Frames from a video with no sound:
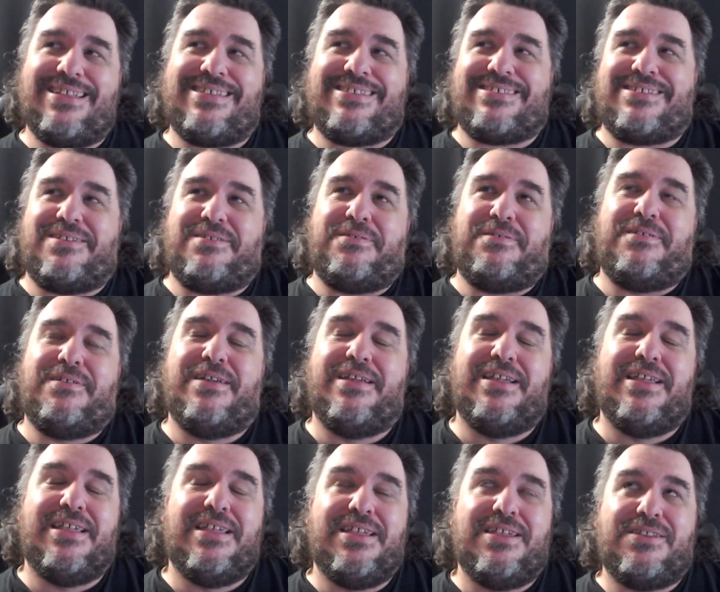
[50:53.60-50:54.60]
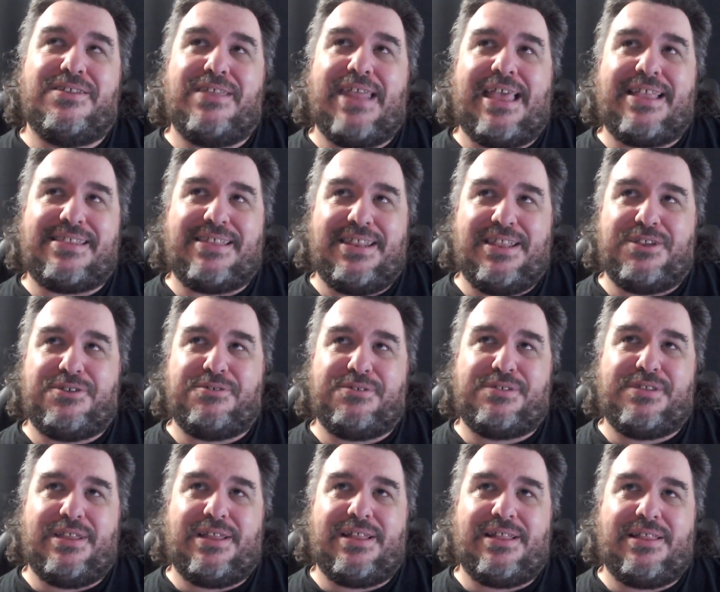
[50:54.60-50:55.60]
So that's an
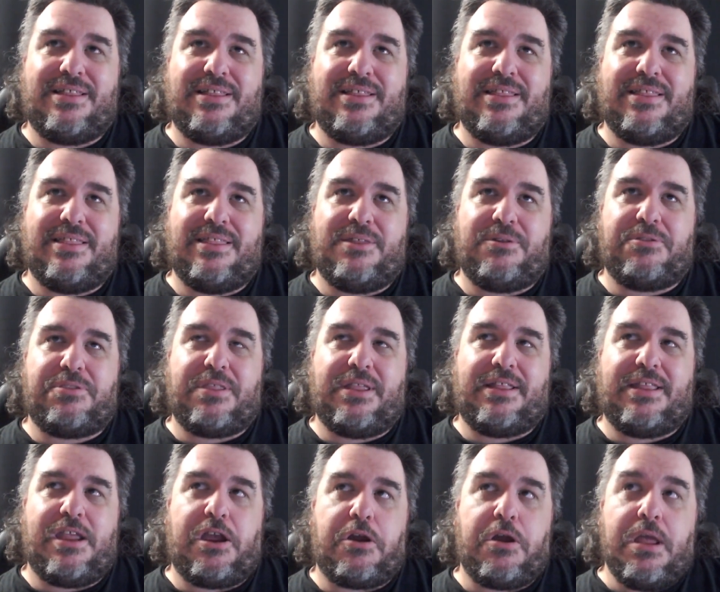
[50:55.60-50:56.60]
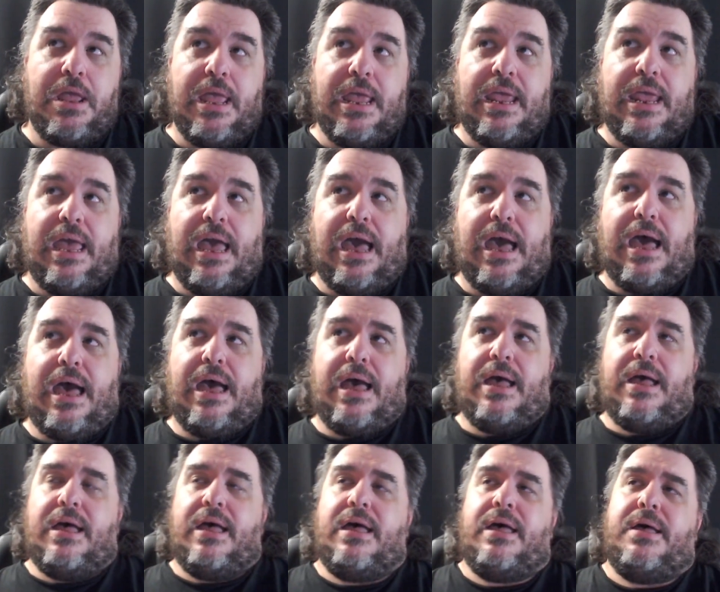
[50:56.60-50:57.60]
interesting little thing here.
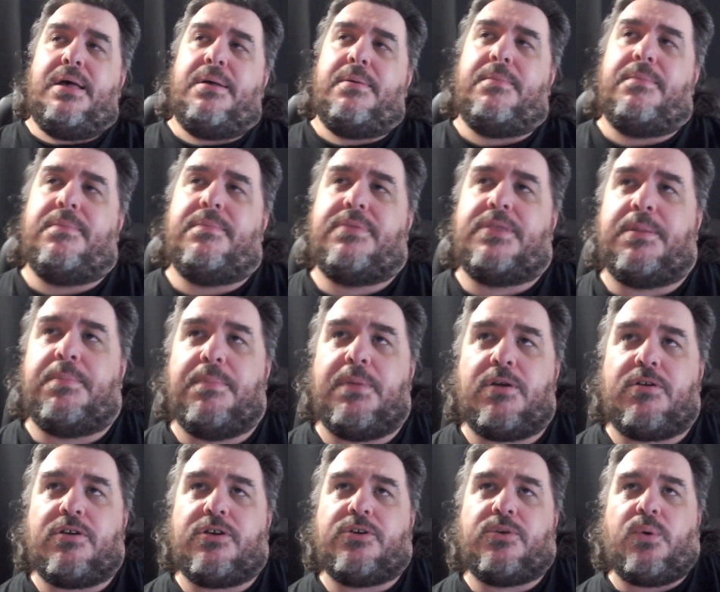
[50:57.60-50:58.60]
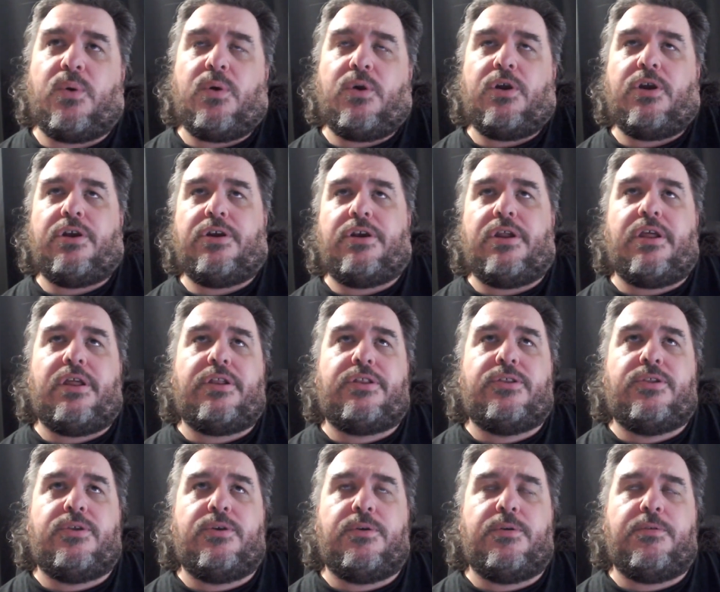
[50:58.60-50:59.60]
The Miradorn,
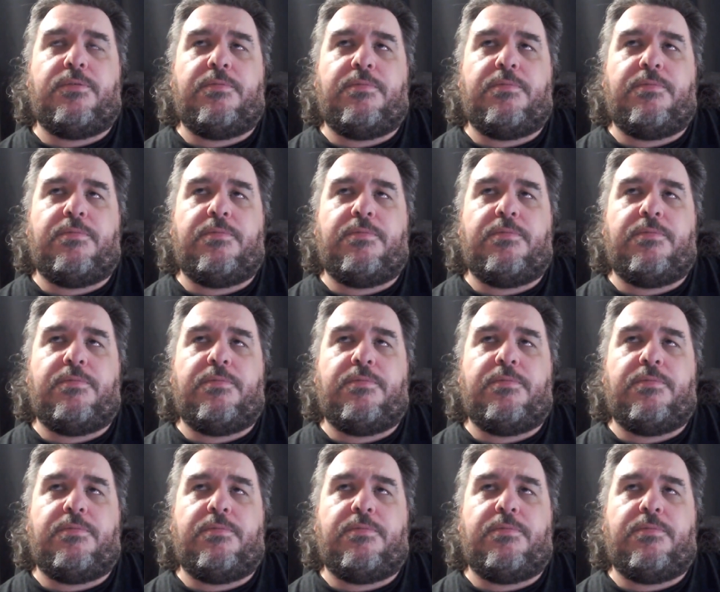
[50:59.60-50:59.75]
to